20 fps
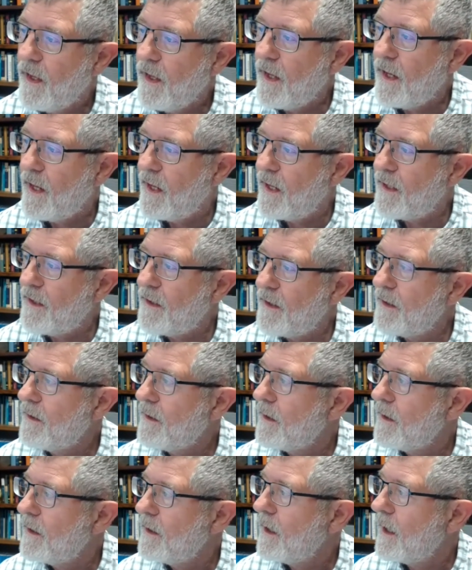And
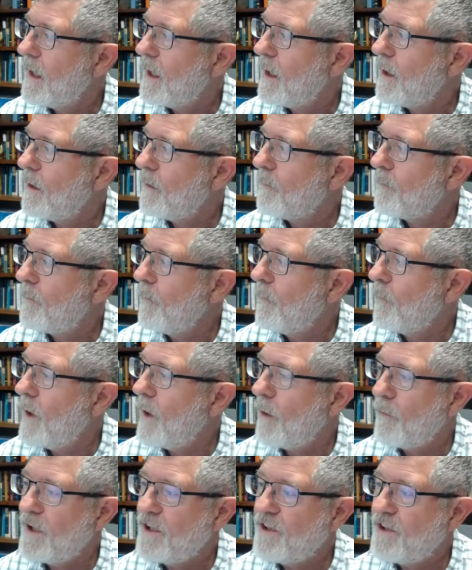
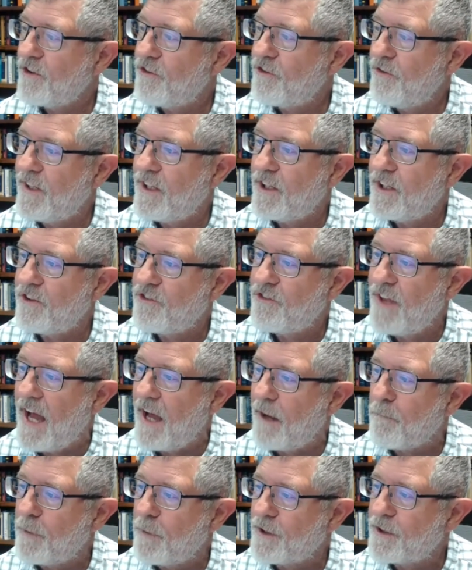well, we just finished
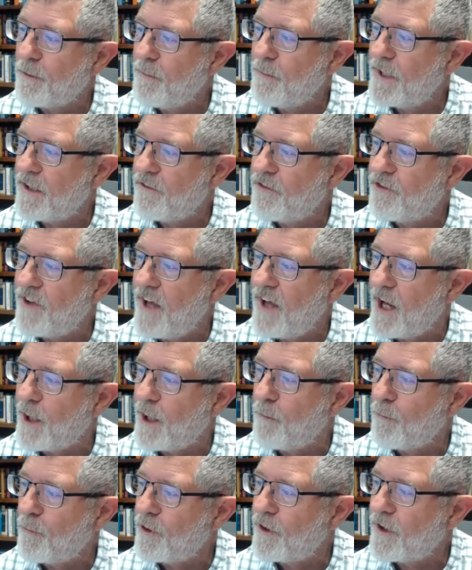that, but the men of
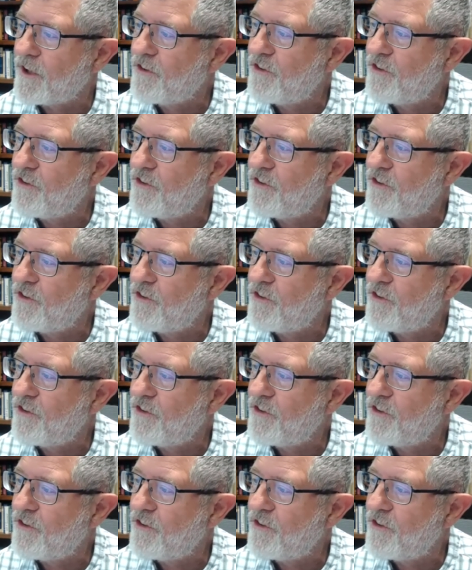Sodom were